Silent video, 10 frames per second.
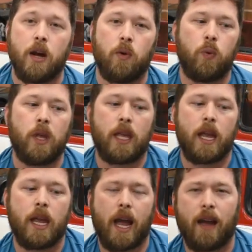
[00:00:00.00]
with
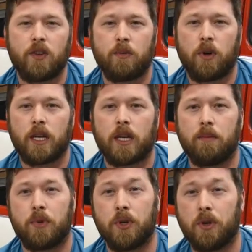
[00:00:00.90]
a aftermarket
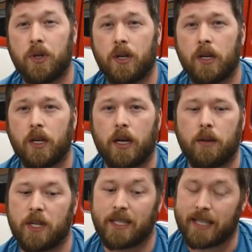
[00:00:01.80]
computer, a
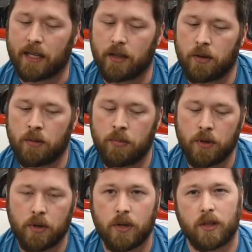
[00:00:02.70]
standalone
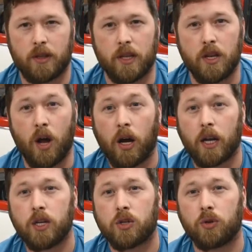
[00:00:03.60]
computer, the knock
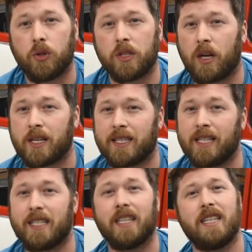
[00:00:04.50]
control and knock
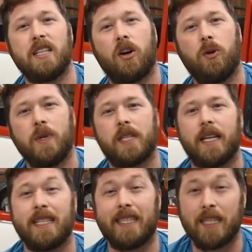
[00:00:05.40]
sensing isn't always
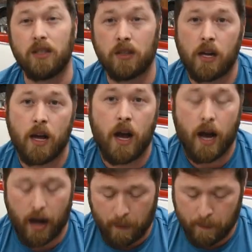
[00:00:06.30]
ideal,
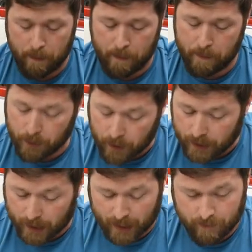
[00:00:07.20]

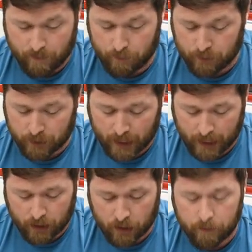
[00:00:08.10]
but I have really
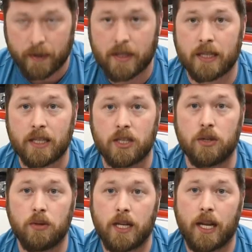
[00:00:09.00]
high confidence in this
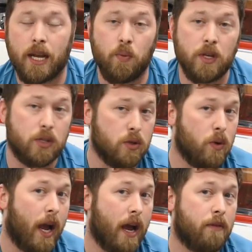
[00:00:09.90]
unit, and we do
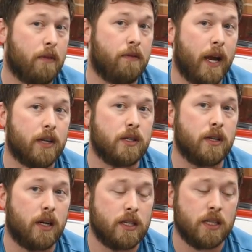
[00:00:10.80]
have a factory
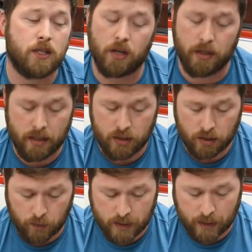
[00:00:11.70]
knock sensor on there,
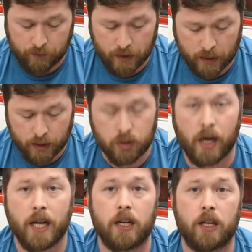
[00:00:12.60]
so we're definitely going to
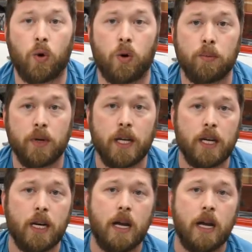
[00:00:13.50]
try to incorporate it.